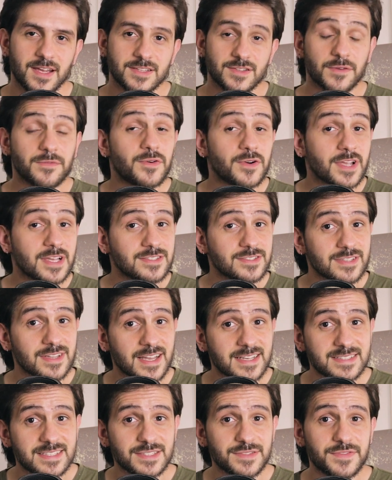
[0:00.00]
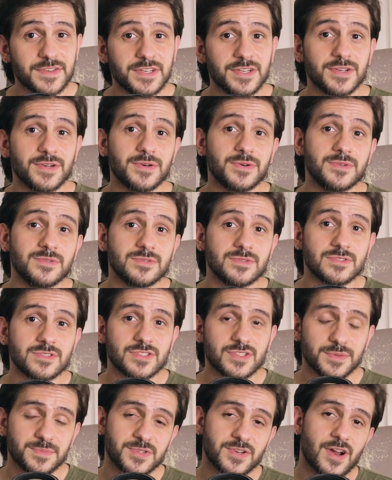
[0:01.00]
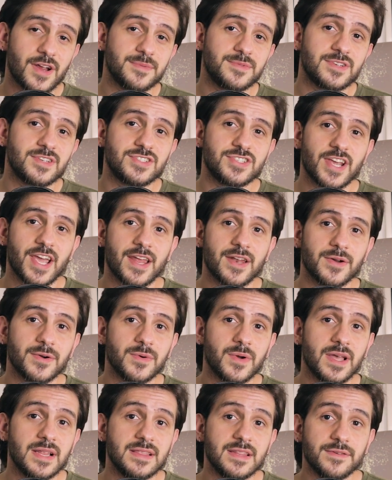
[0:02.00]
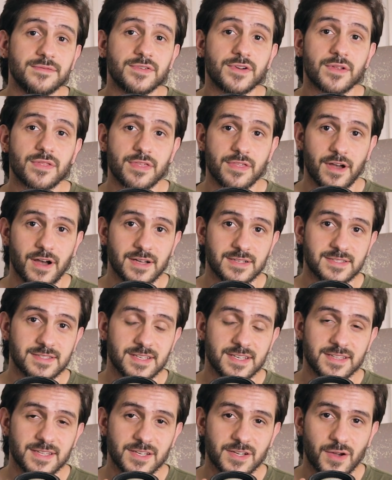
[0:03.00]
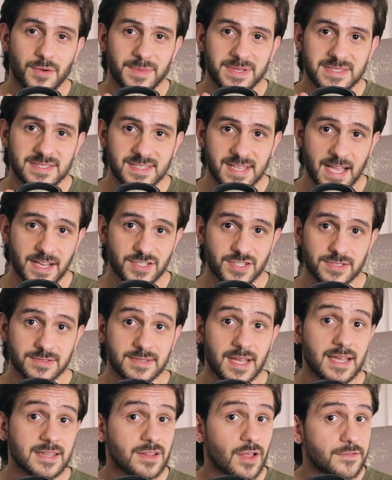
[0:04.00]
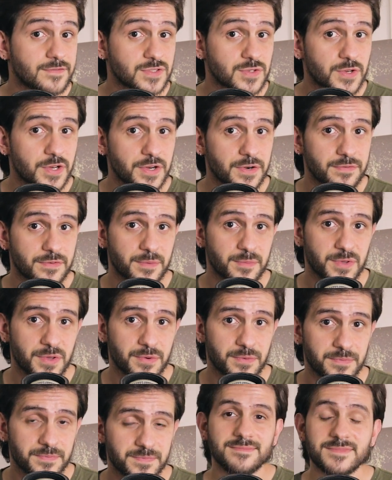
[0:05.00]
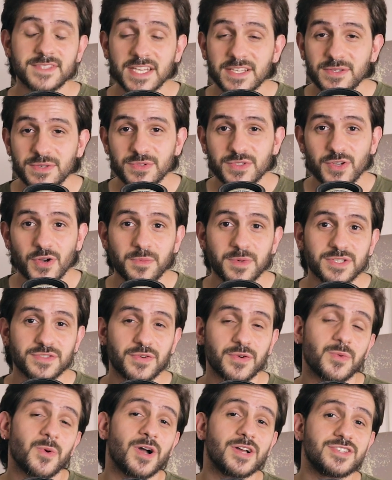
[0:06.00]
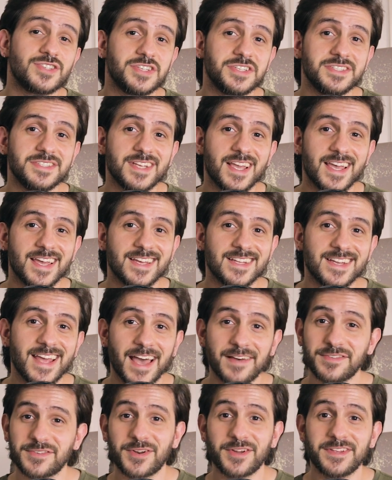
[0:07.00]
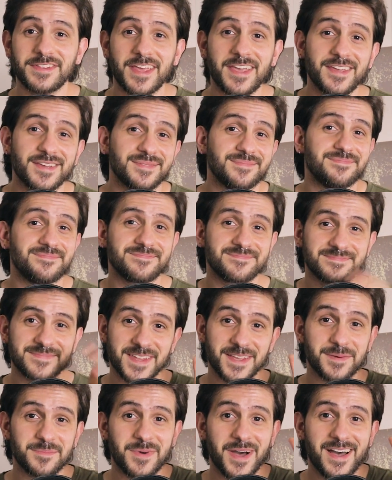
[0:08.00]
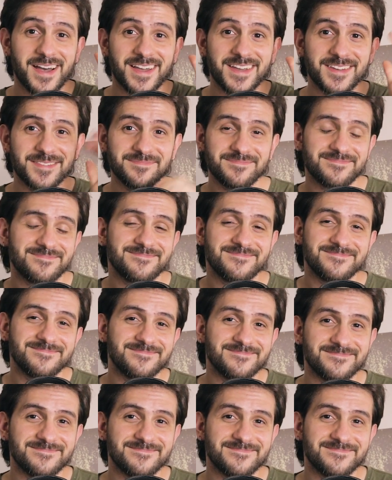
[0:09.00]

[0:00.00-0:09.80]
Don't forget to like this video, subscribe to the channel, and leave your thoughts in the comment section. I'd love to hear from you. Thank you so much for watching and have a great day. Bye.